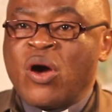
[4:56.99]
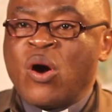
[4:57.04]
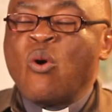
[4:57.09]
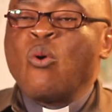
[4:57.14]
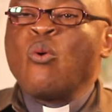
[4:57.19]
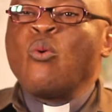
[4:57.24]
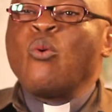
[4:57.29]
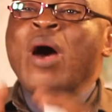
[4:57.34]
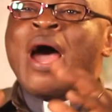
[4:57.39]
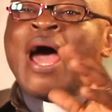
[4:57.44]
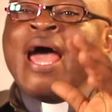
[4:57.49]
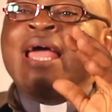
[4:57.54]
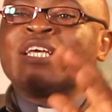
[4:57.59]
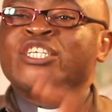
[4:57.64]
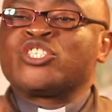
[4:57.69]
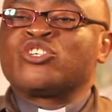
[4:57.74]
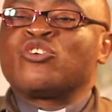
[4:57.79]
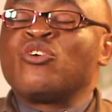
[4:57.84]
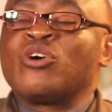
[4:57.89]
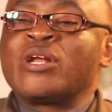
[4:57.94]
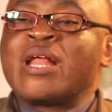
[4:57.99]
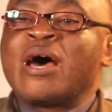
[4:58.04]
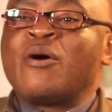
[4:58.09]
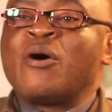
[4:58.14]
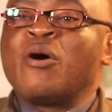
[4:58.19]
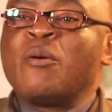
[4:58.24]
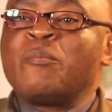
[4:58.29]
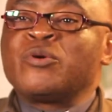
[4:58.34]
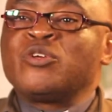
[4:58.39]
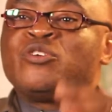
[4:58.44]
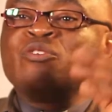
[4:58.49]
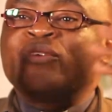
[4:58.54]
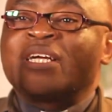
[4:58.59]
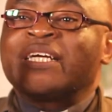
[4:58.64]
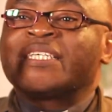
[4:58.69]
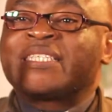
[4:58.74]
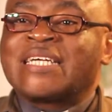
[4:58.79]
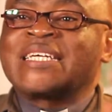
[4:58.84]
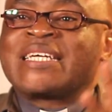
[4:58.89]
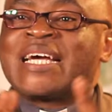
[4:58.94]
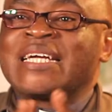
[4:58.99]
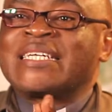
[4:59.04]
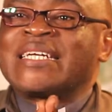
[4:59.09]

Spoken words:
Why is God our hope during such a